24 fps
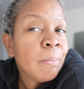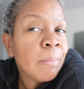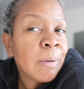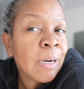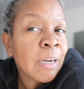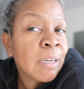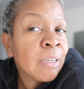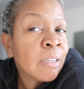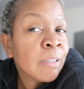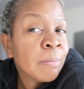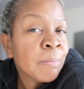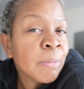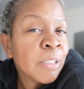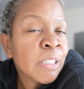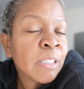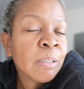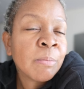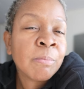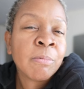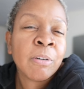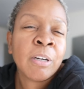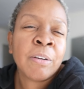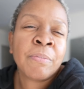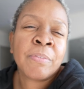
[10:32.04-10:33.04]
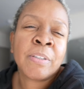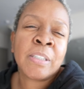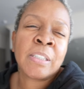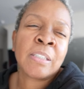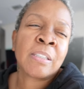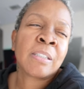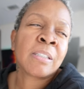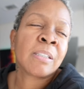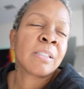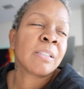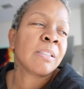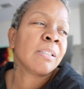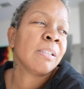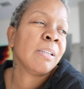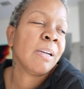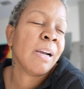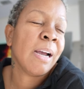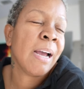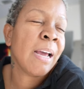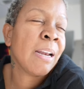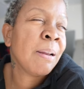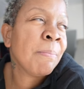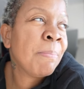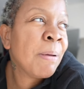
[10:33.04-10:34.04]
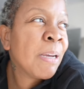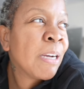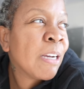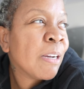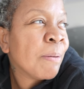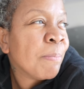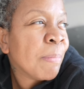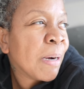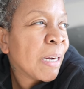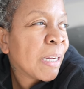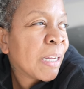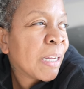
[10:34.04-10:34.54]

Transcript: I cooked me some breakfast. I didn't pick up my